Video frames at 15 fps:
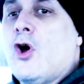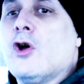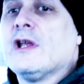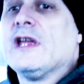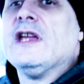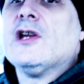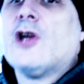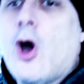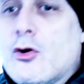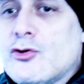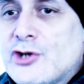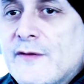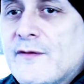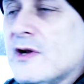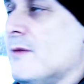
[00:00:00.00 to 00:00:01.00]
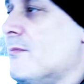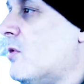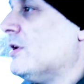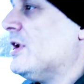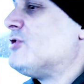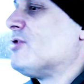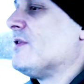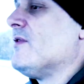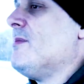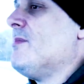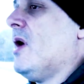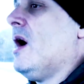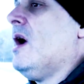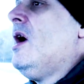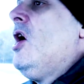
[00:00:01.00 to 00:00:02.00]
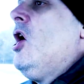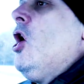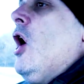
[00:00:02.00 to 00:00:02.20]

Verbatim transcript: all ego driven and money driven, but